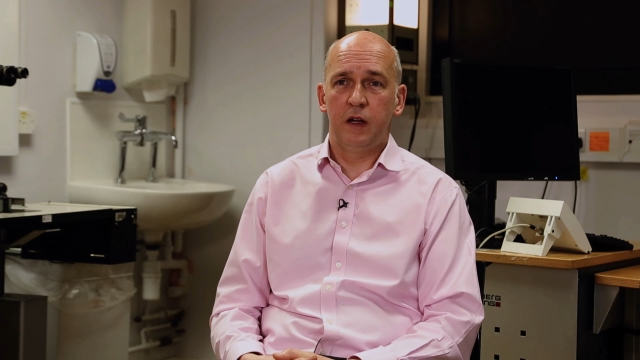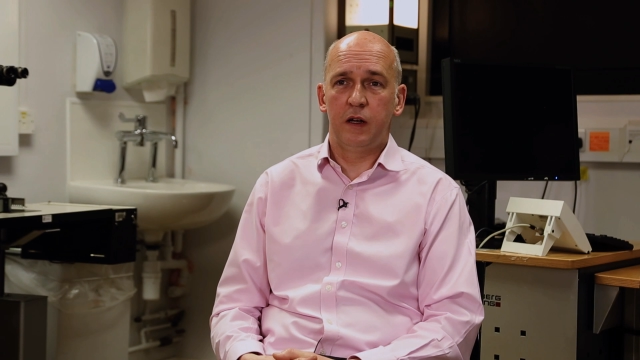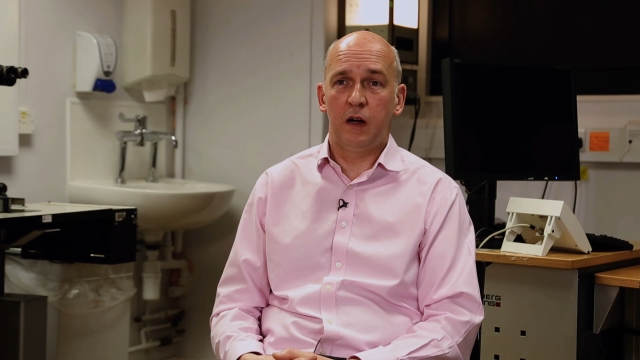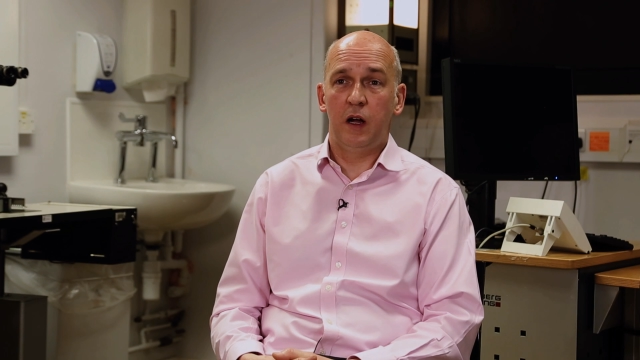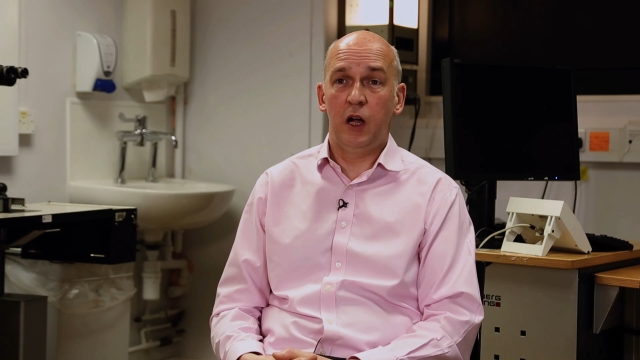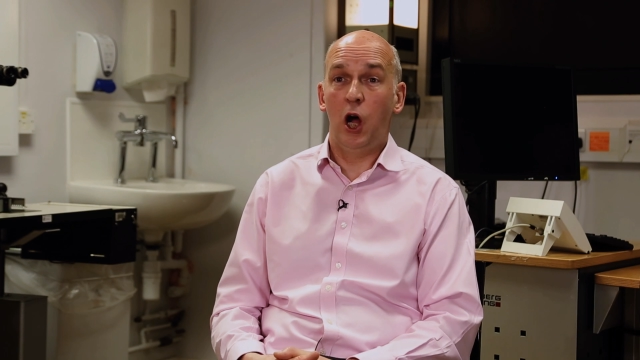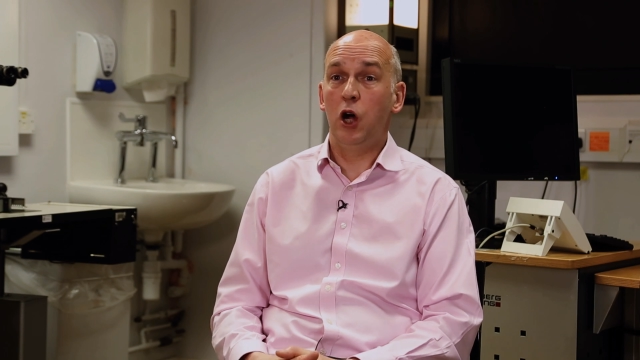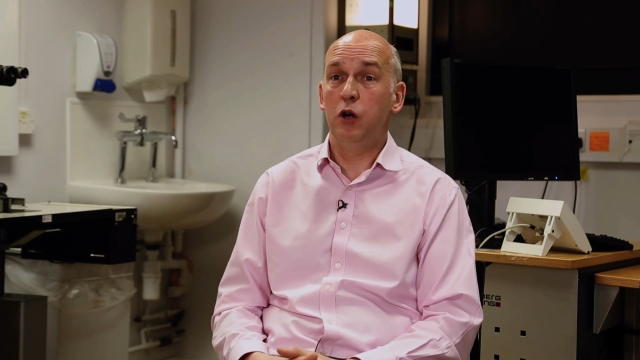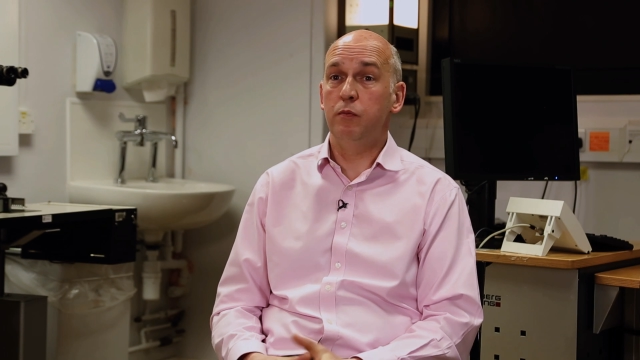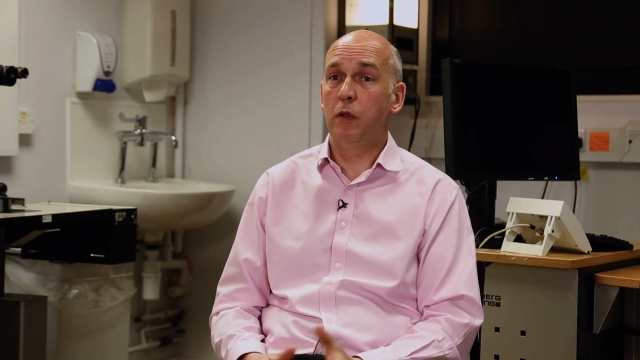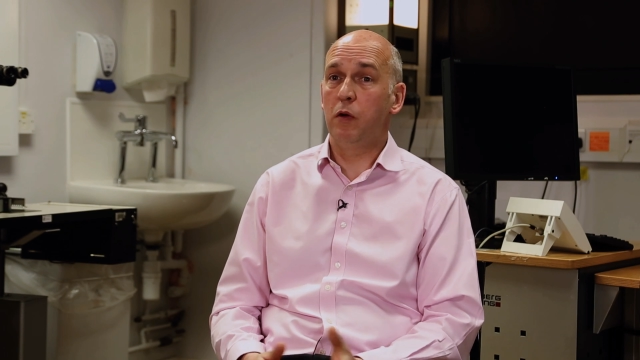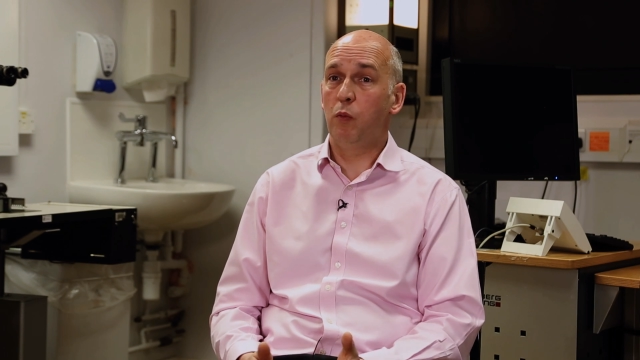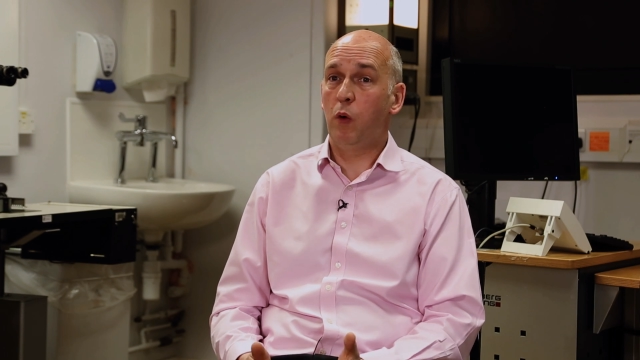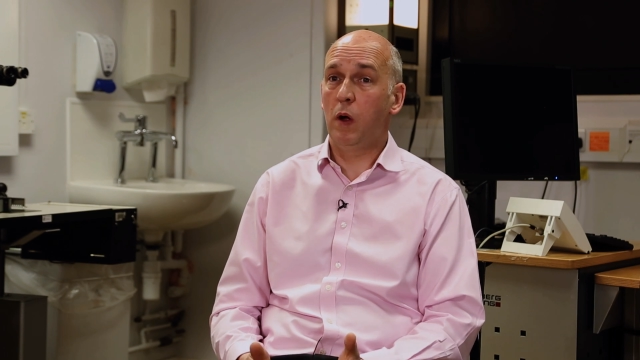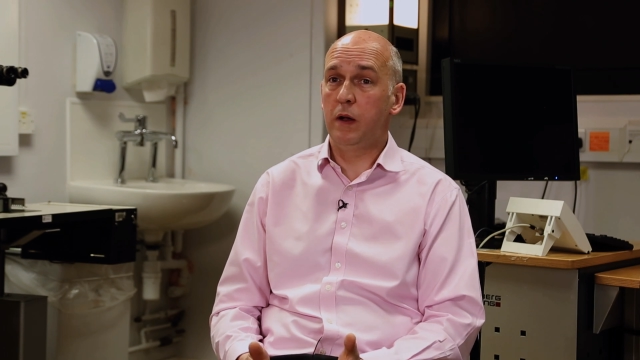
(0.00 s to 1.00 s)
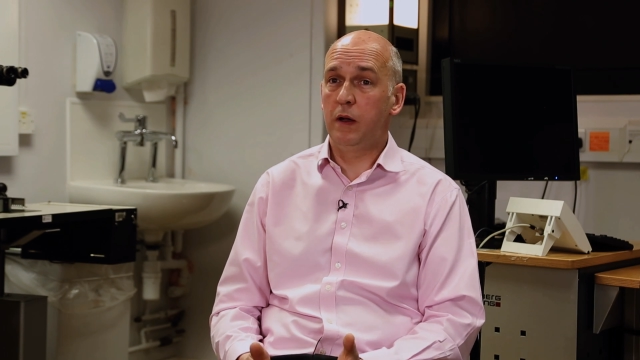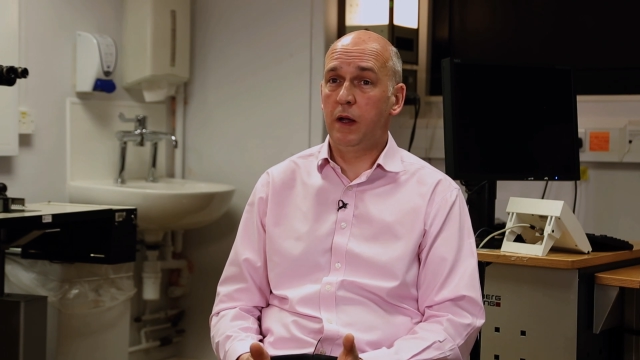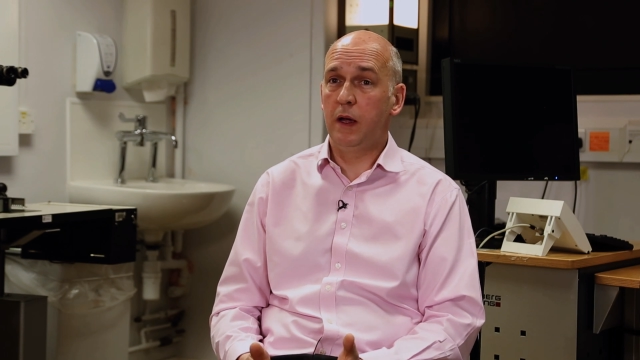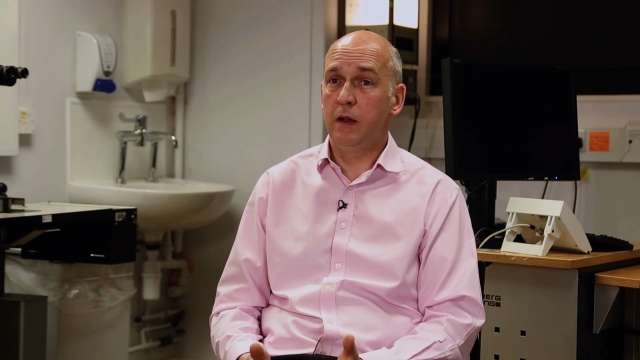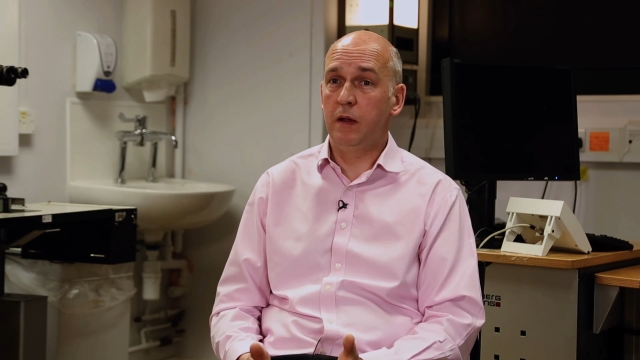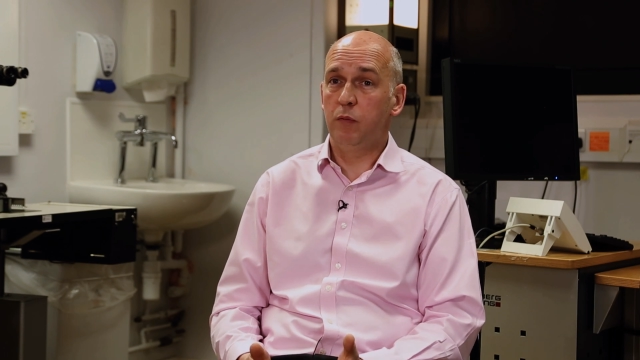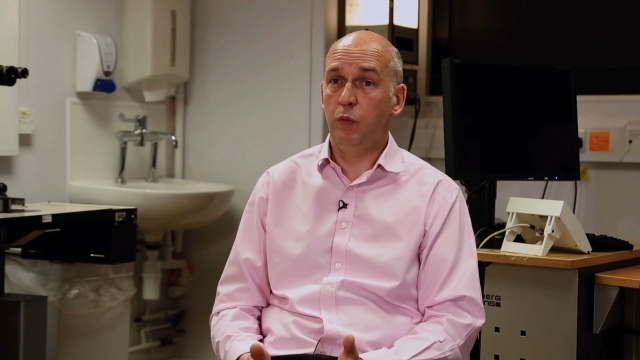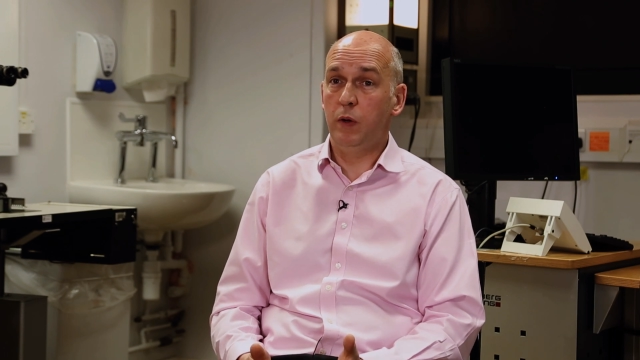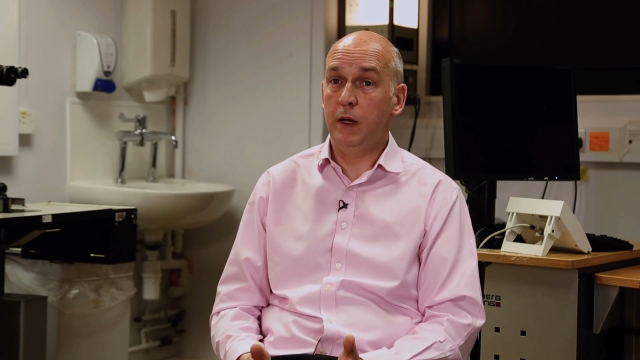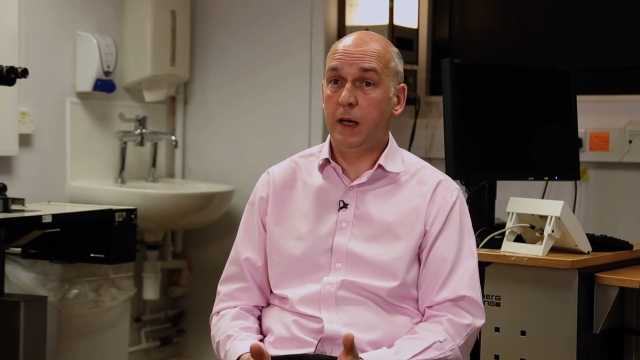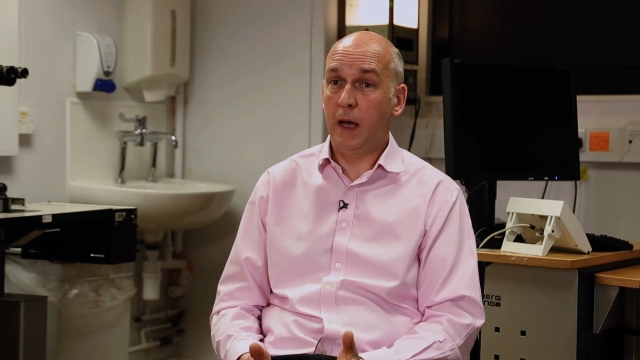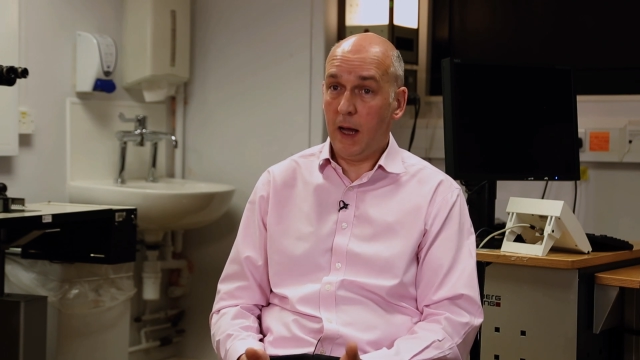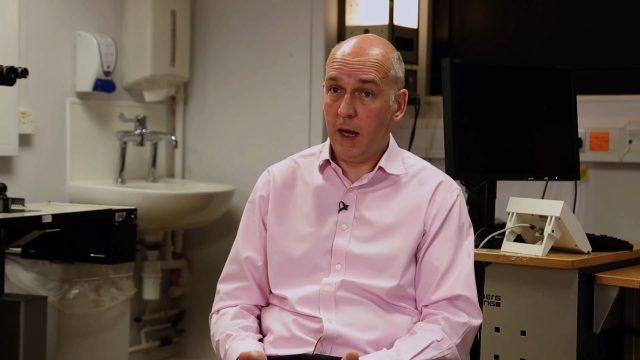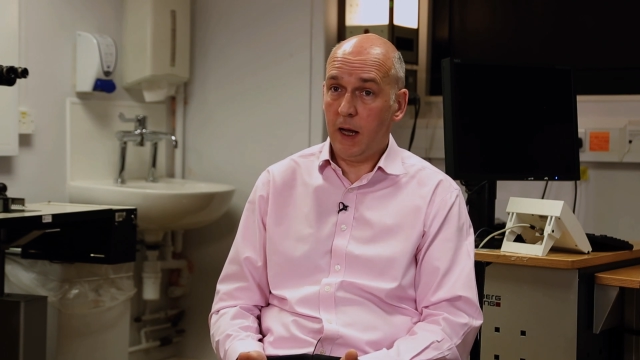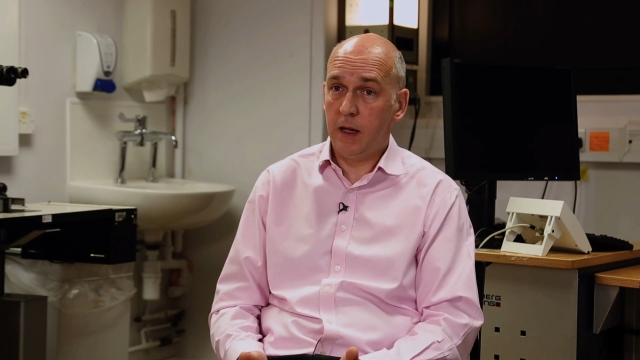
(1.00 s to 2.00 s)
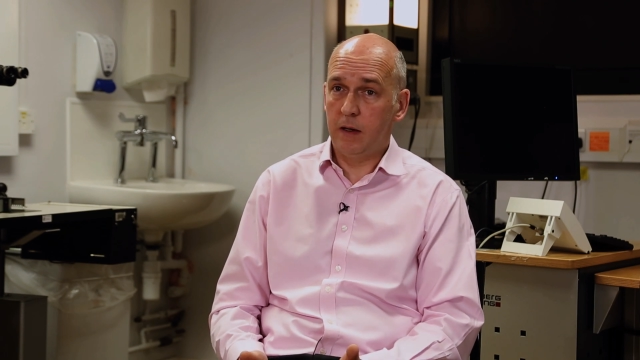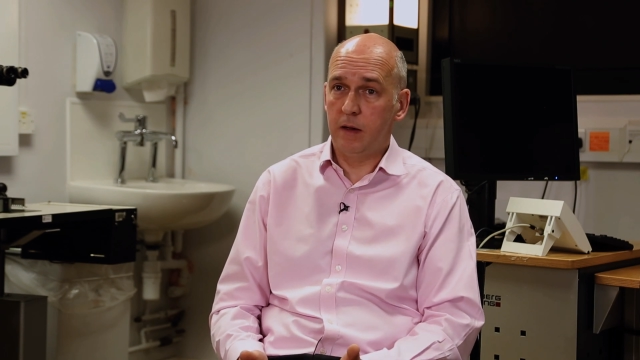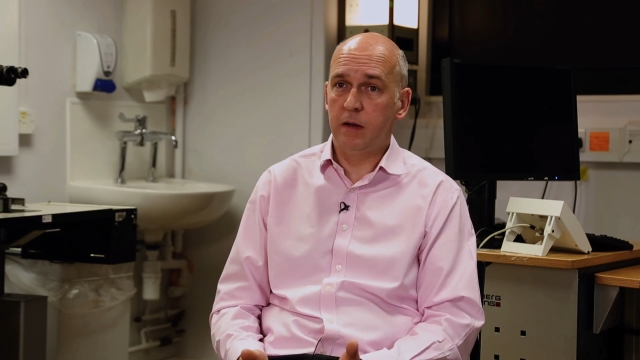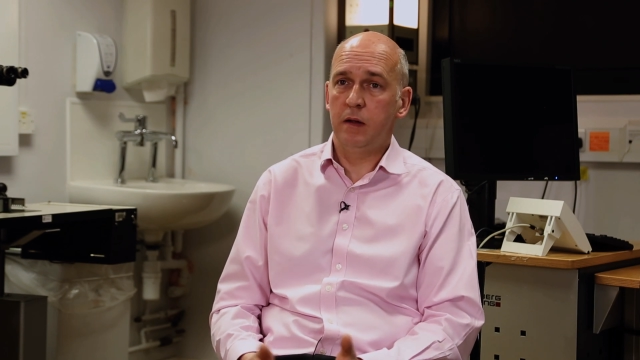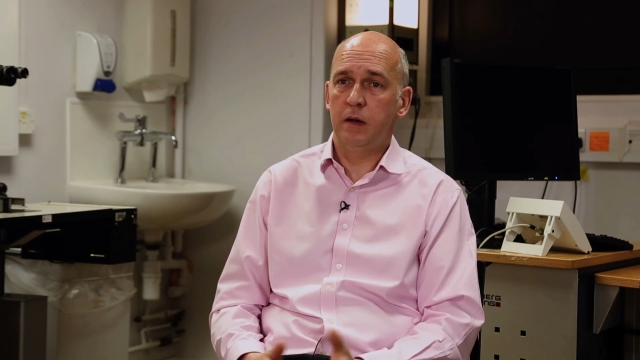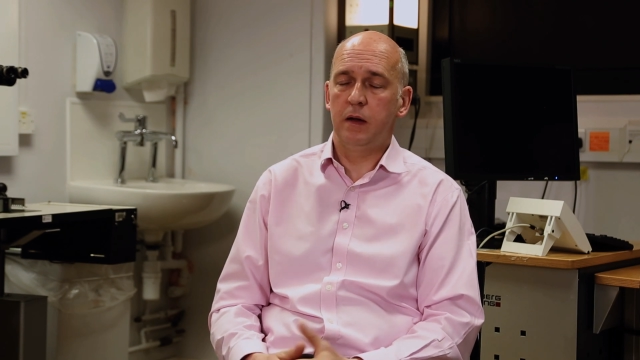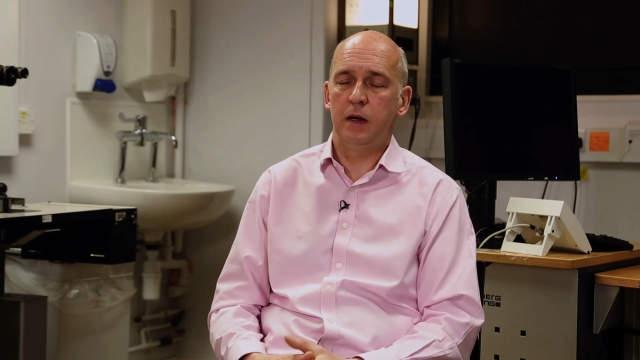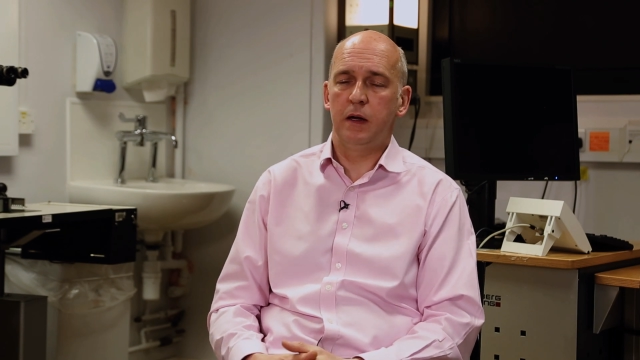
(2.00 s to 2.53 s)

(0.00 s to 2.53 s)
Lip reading: and I hope that one day we can